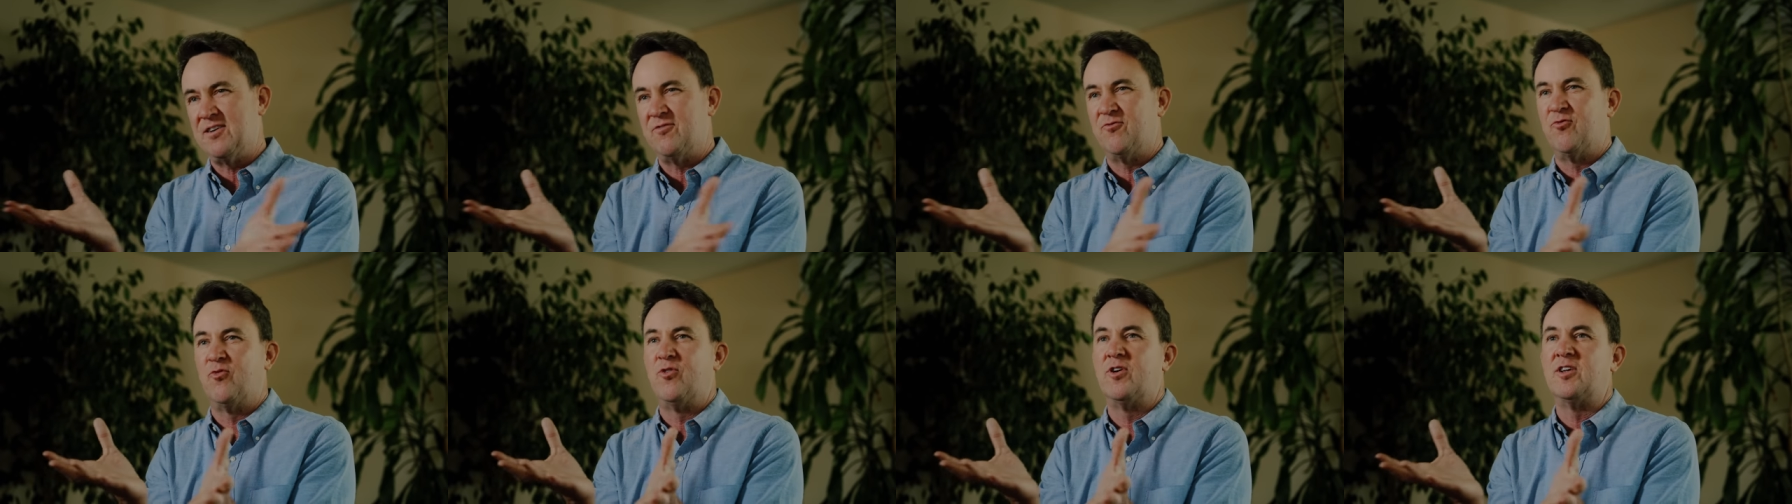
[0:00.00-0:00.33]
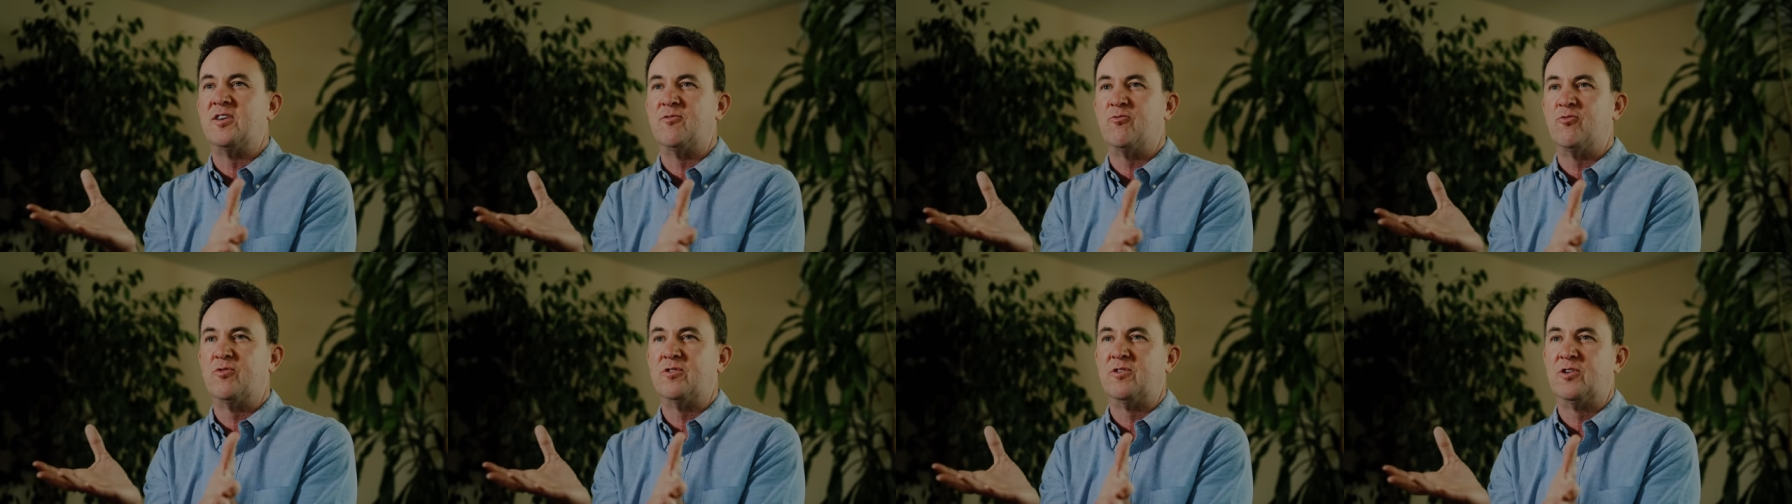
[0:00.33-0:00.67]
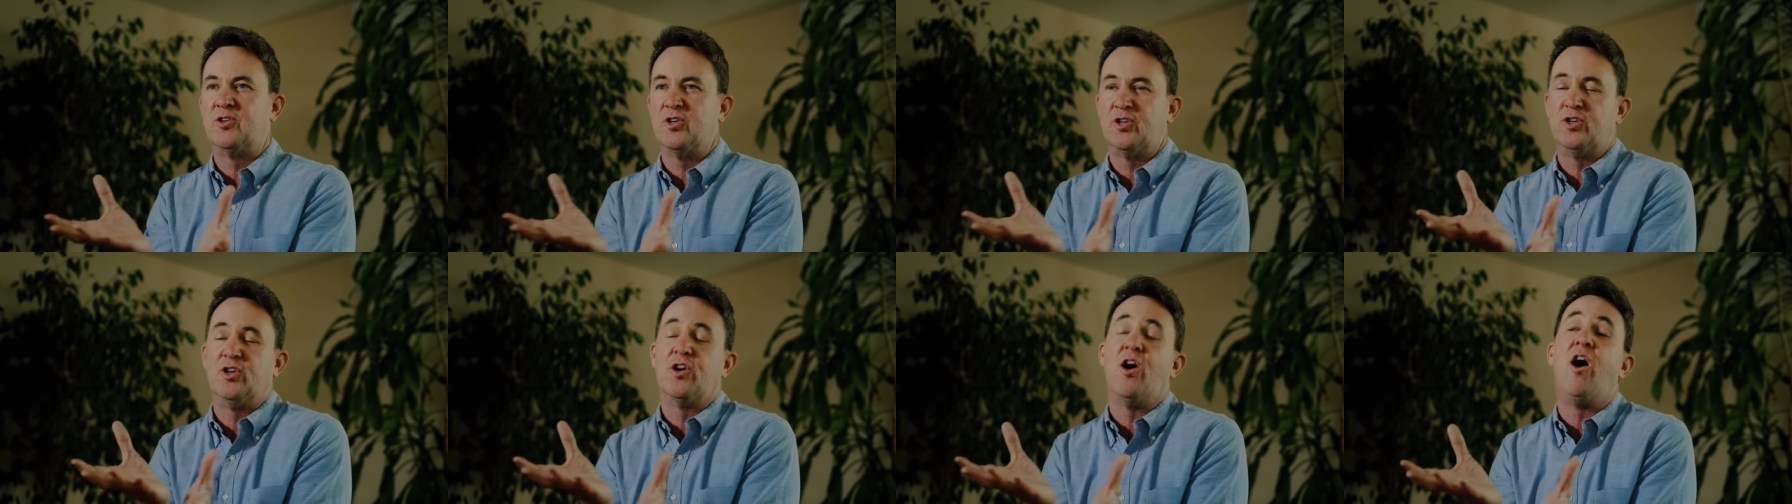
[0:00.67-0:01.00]
of what, what
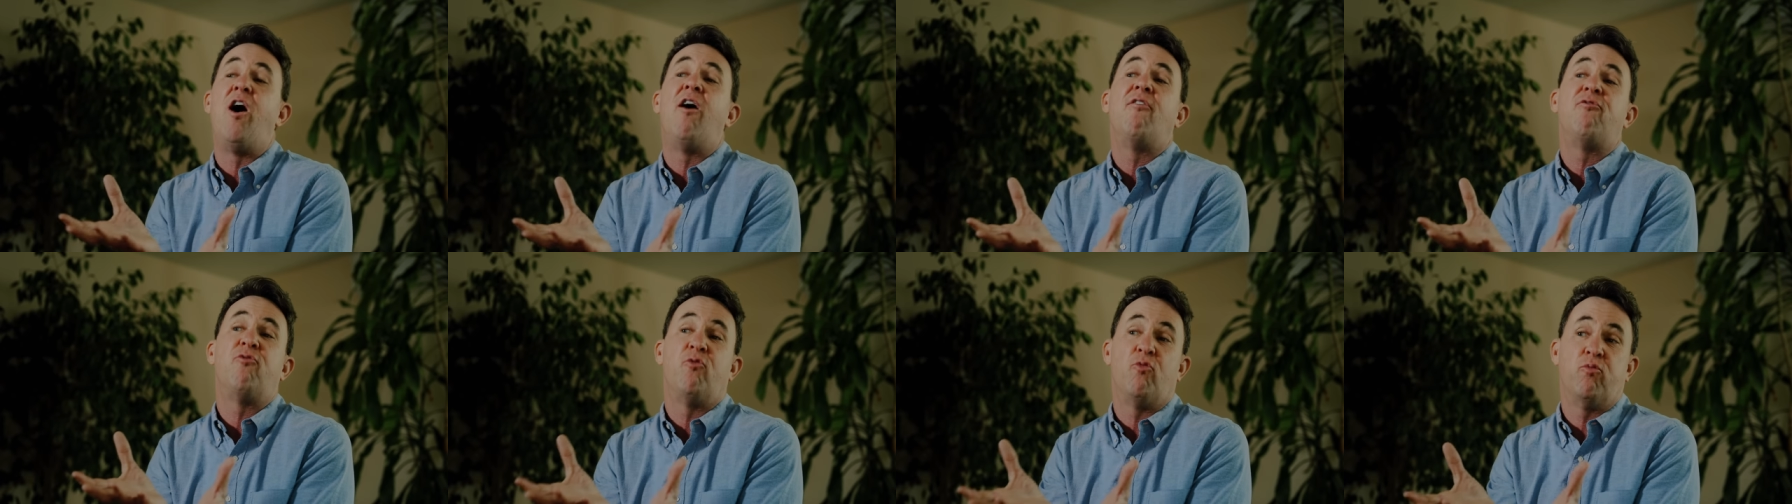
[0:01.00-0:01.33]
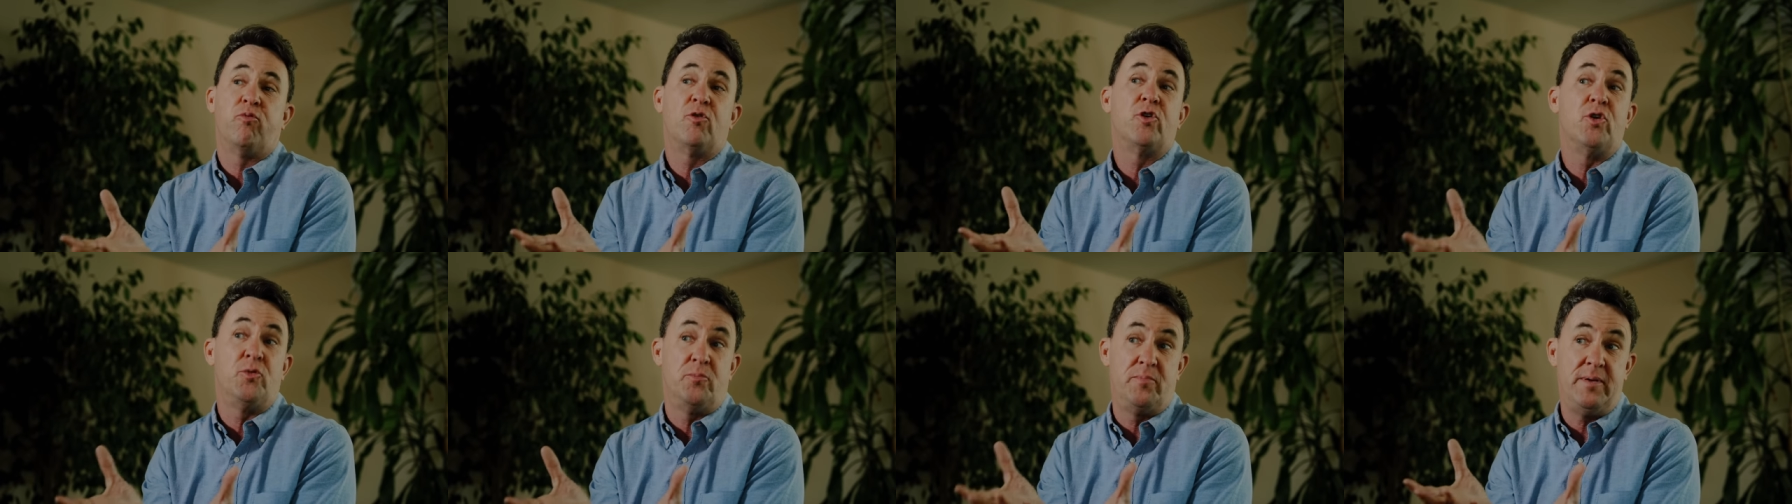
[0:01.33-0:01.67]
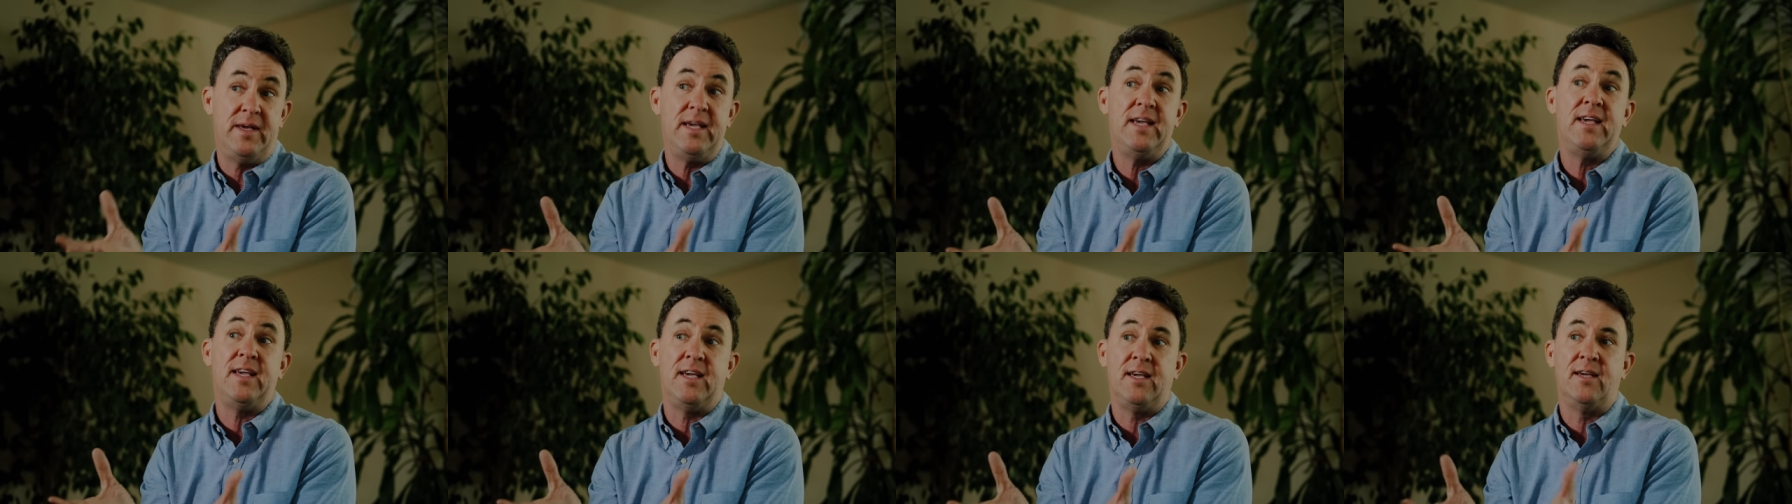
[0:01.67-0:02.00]
good golf could
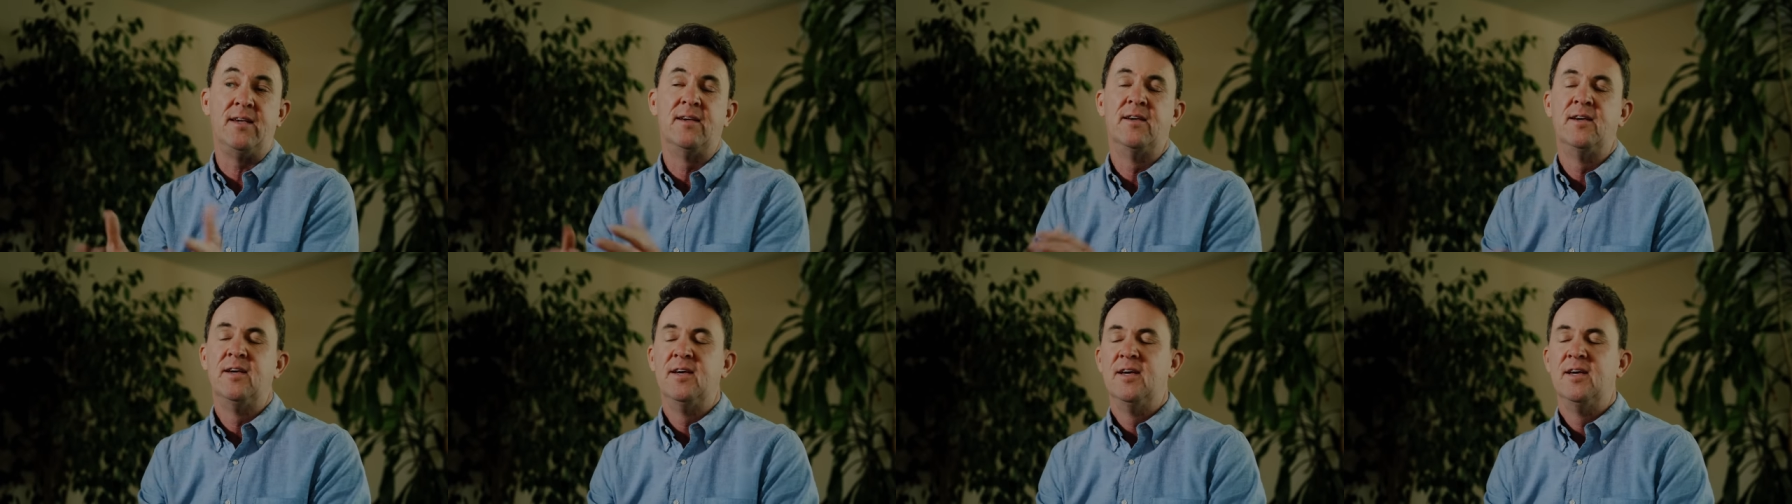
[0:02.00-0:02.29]
be